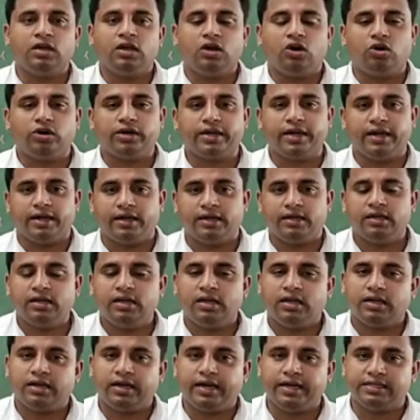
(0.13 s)

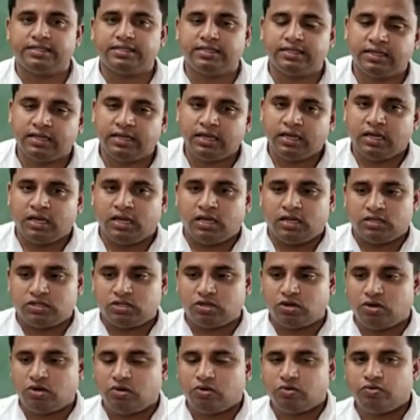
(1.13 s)
Okay, guys,
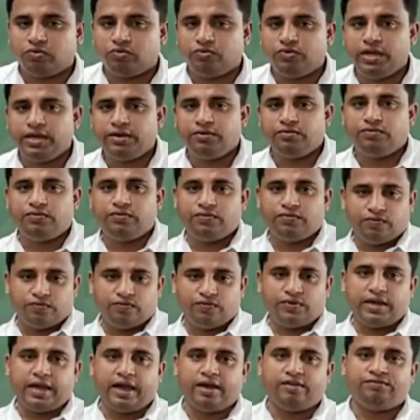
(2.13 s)
so
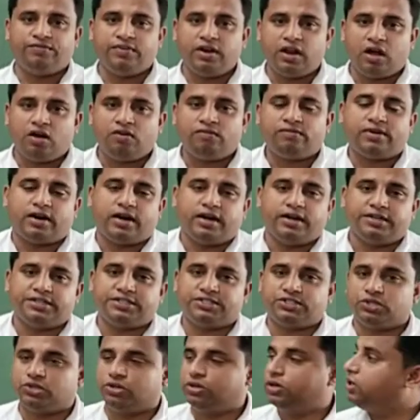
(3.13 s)
we have now
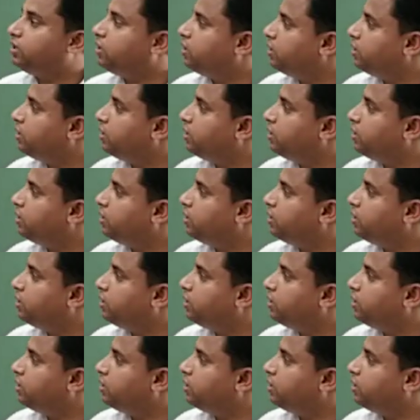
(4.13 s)
understood